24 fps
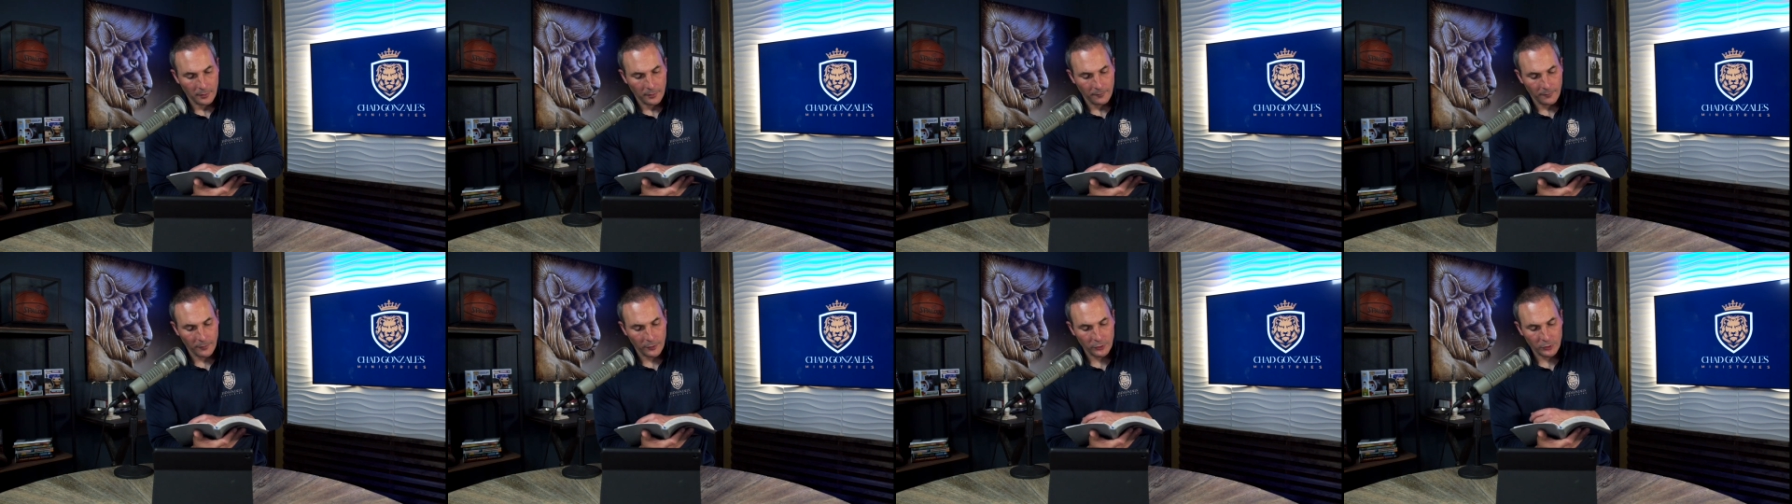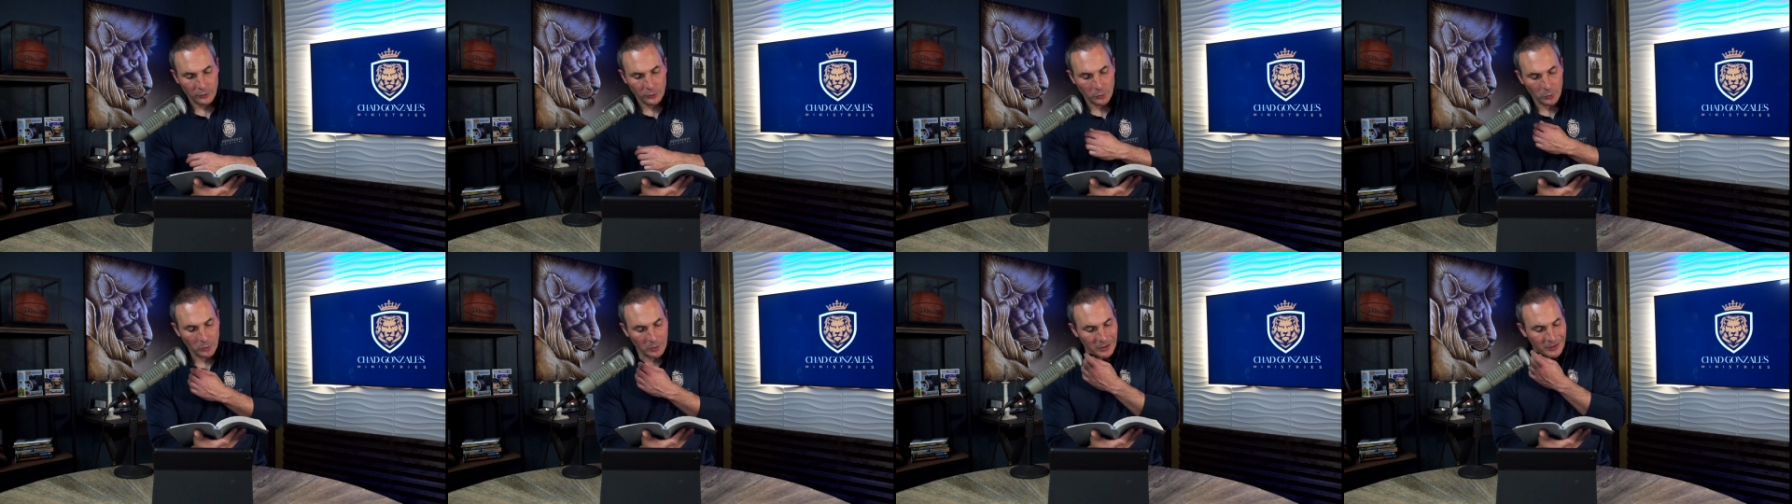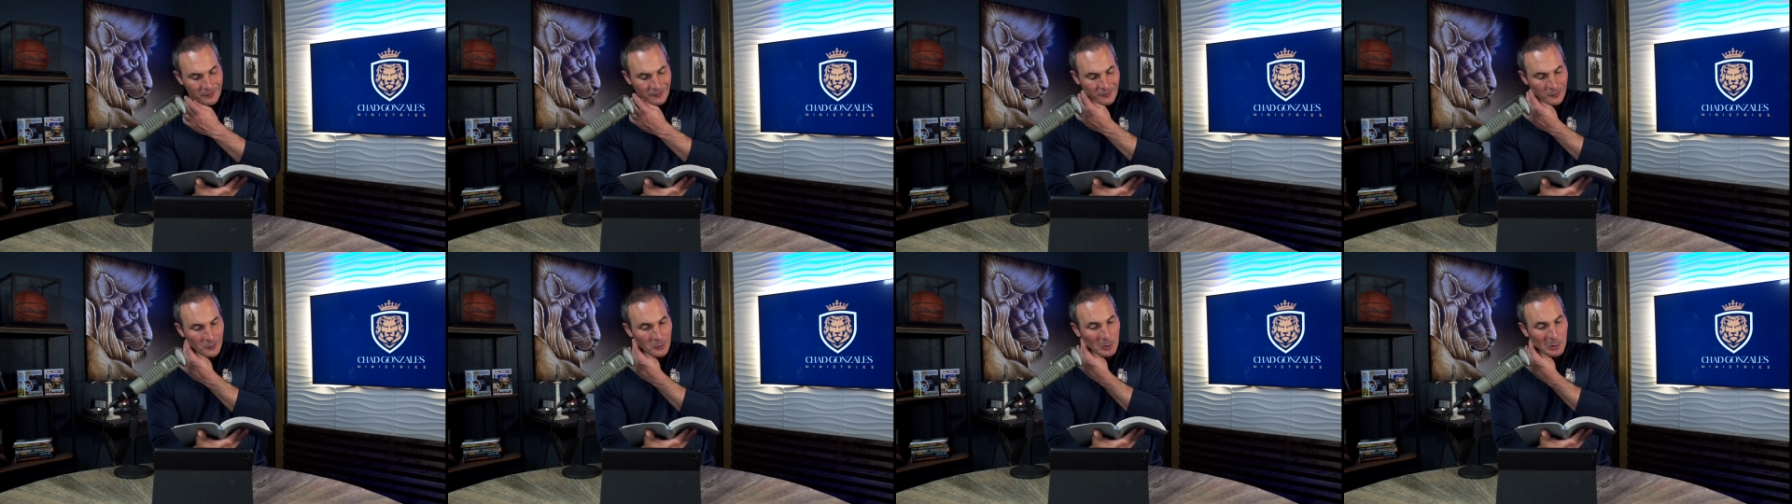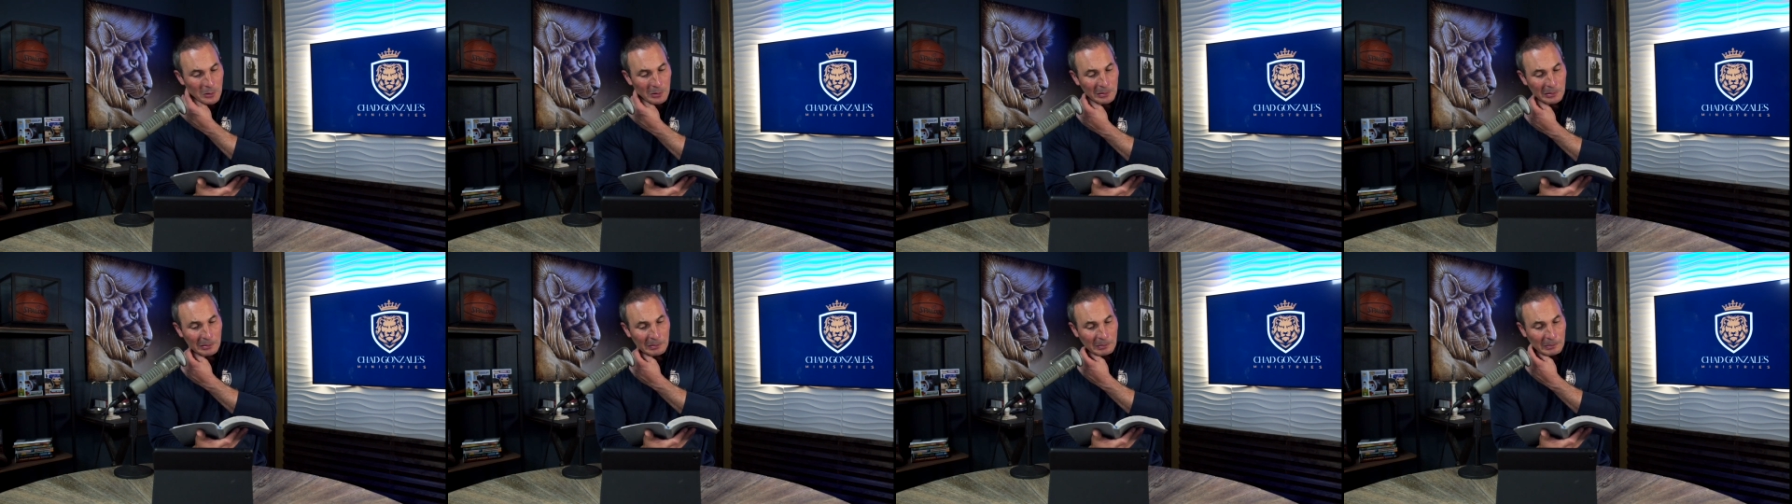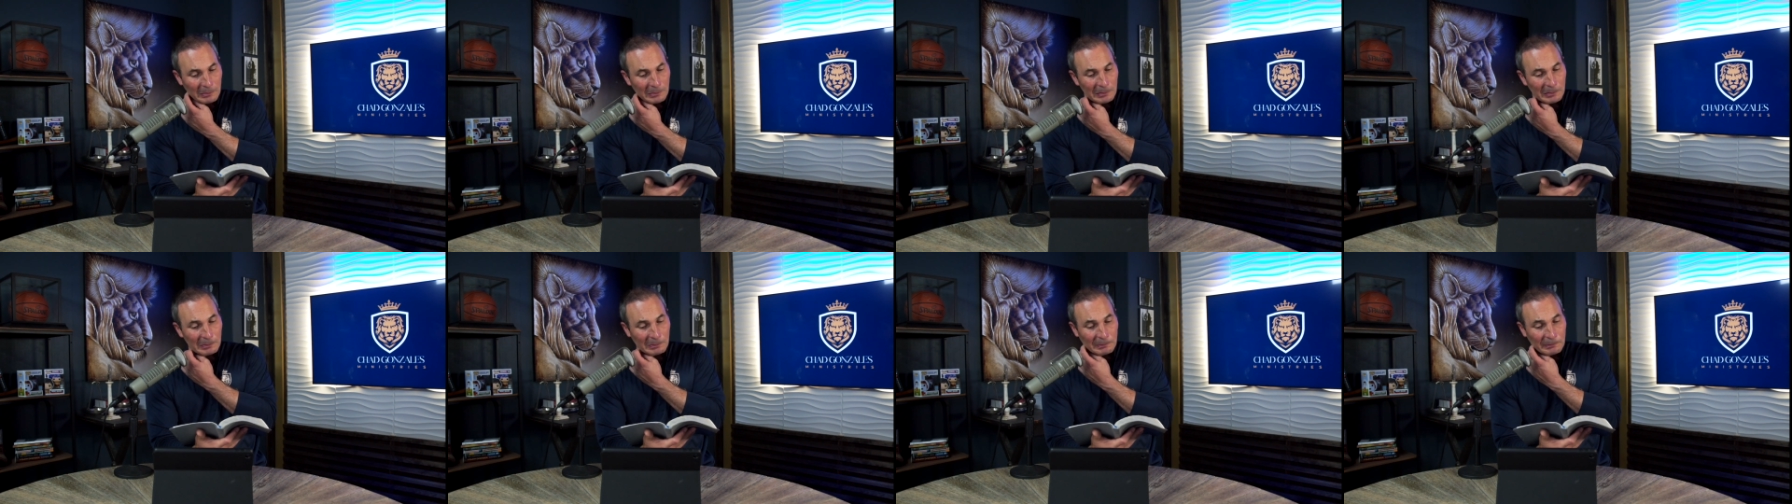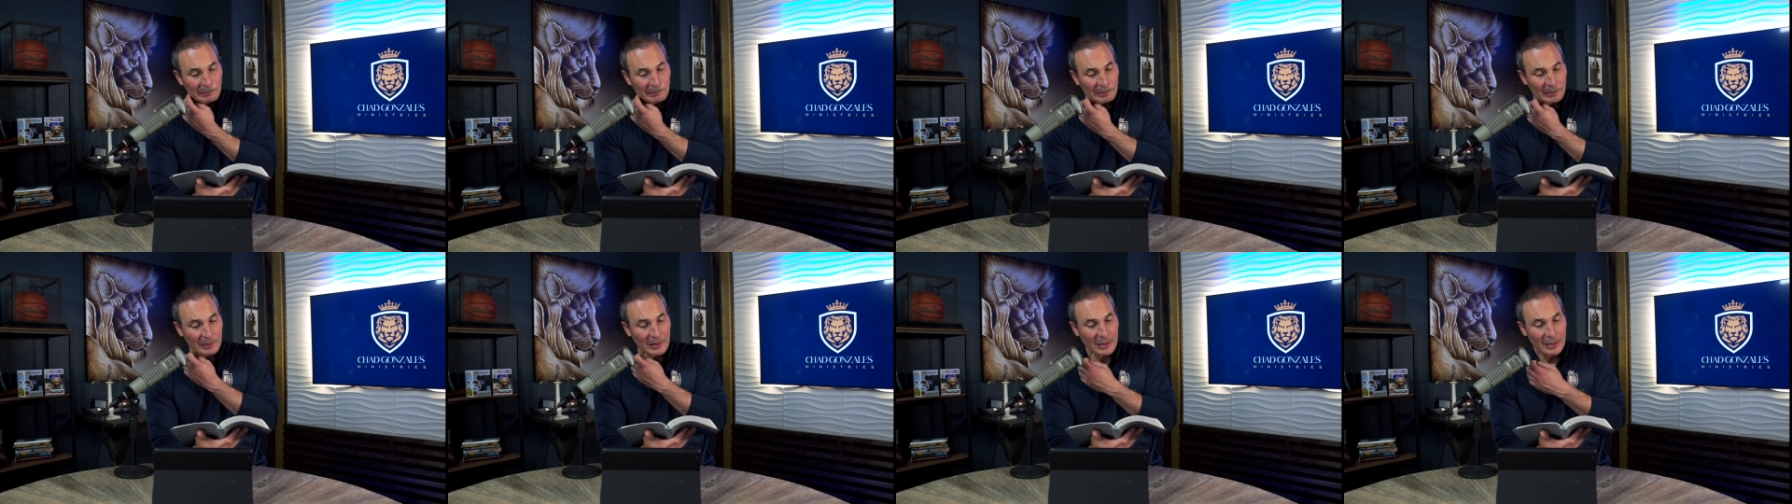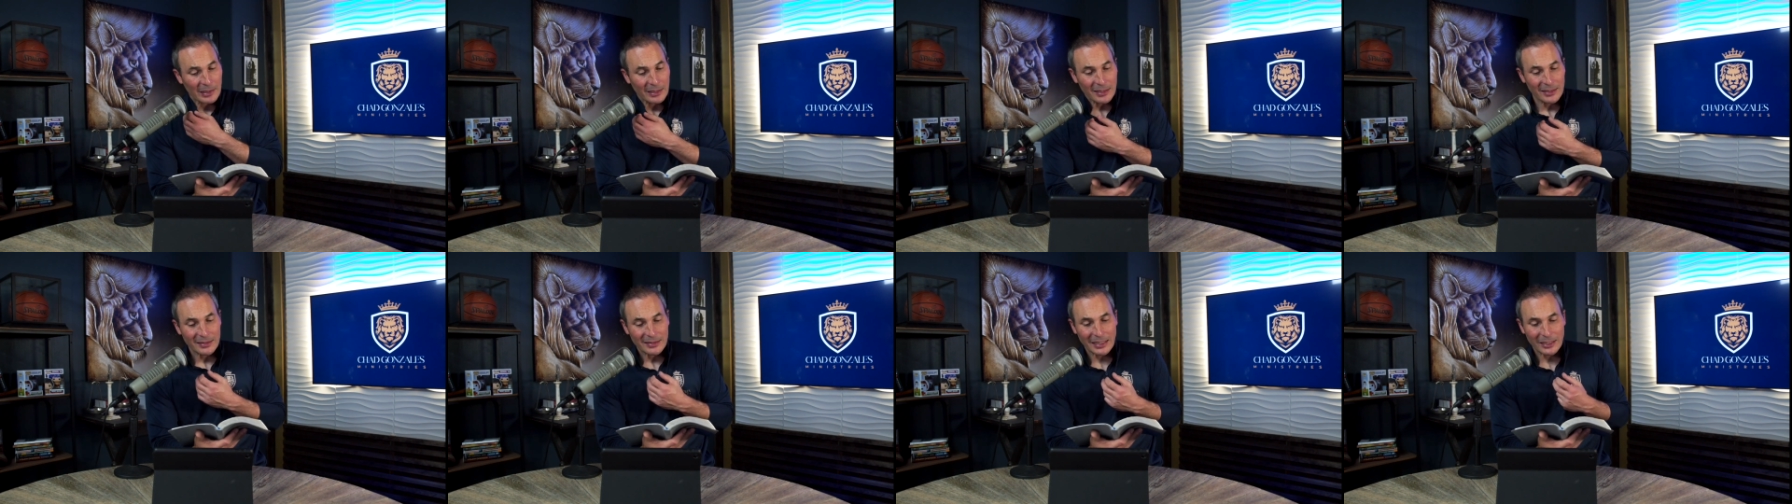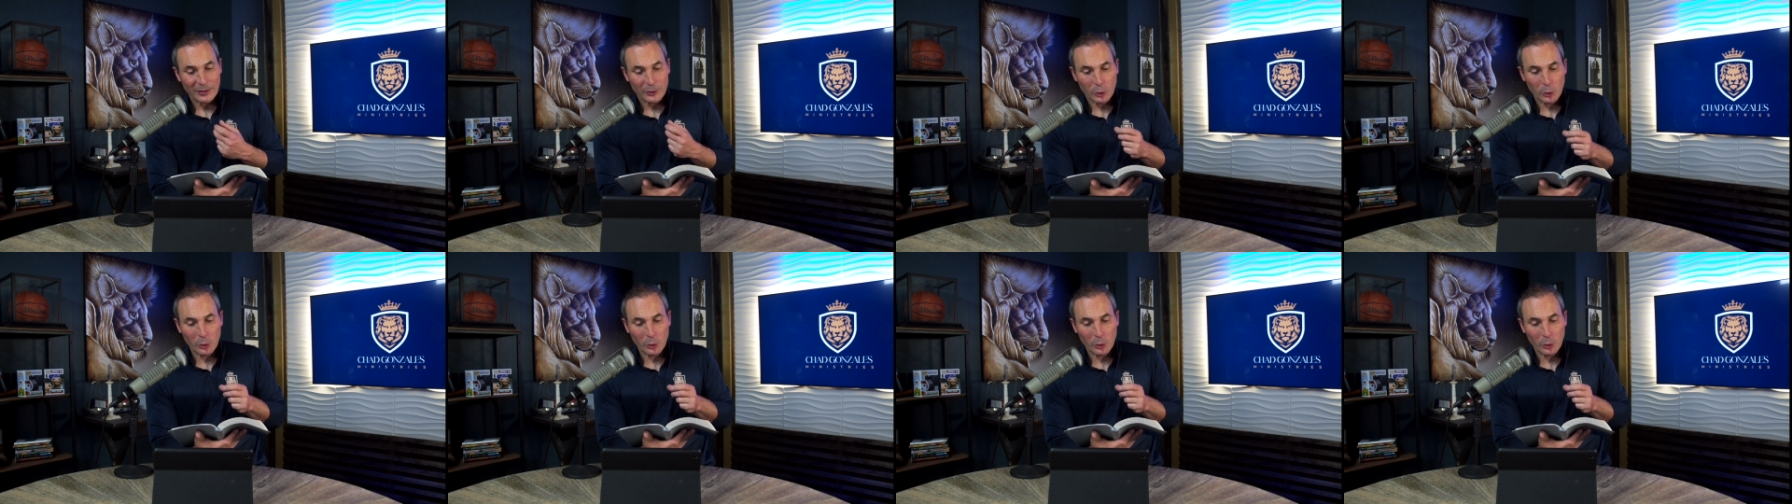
verse twenty-four says,